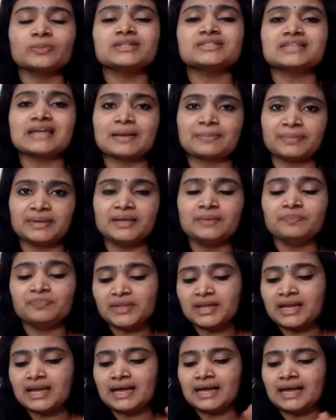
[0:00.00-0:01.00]
happening,
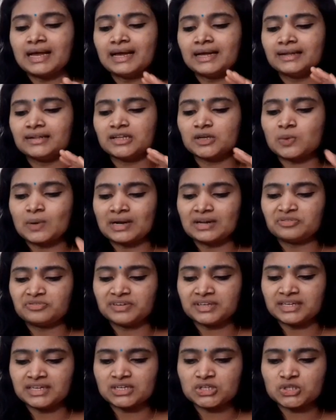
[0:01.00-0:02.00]
and the
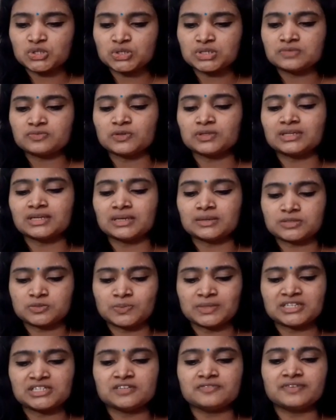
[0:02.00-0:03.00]
qualification for the
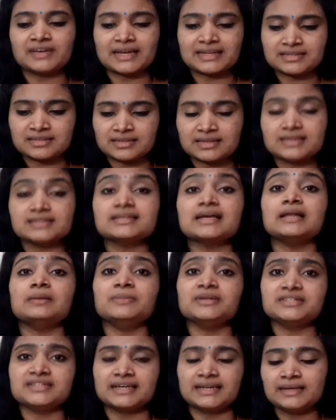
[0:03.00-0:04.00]
respective categories I'll
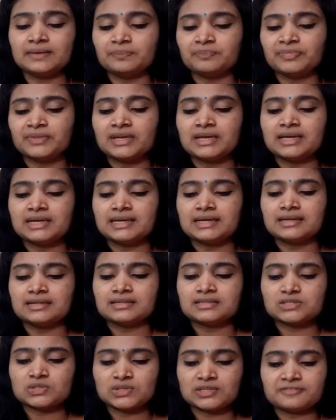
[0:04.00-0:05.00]
be telling.
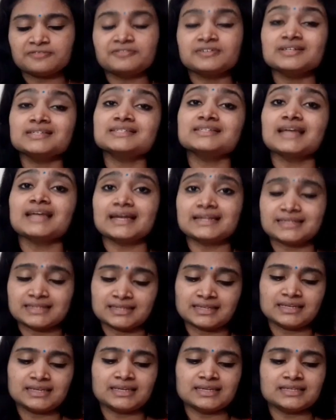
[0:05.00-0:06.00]
So the first
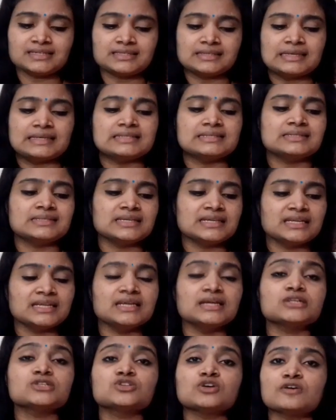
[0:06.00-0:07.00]
category is
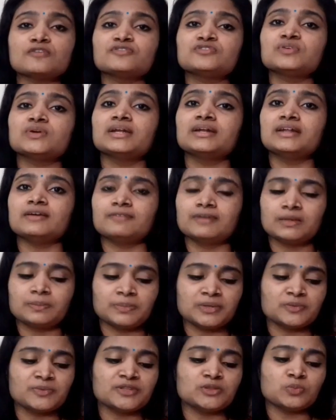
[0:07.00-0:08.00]
senior software
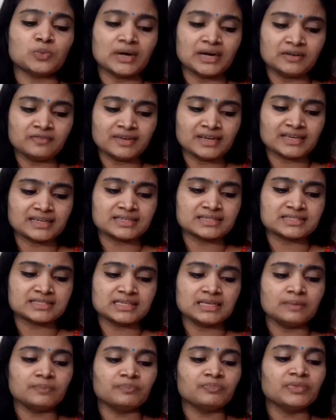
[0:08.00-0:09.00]
developer with one
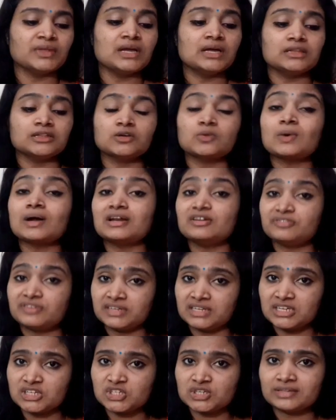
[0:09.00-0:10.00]
vacancy. The
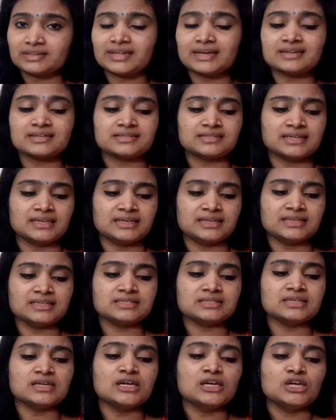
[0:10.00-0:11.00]
qualification they are saying
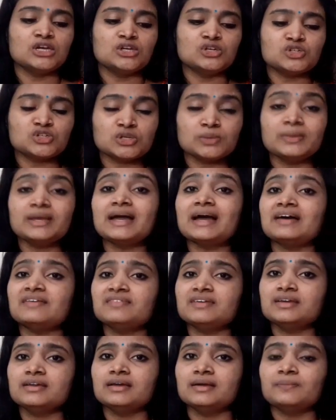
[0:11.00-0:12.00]
is you should be
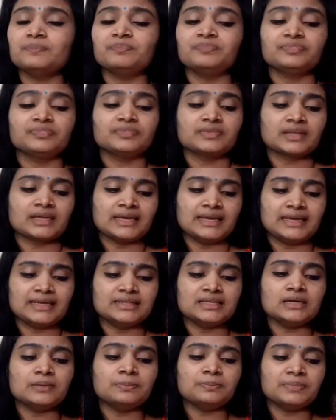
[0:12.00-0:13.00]
having
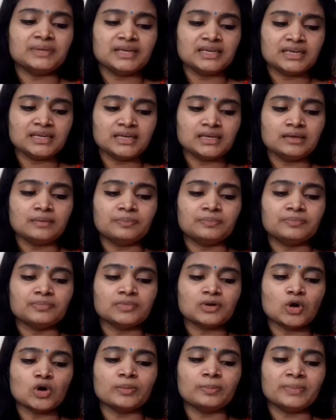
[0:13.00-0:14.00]
either BE
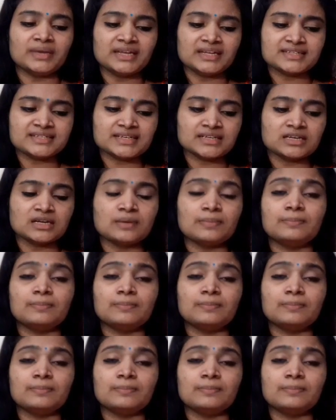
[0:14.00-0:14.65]
or BTech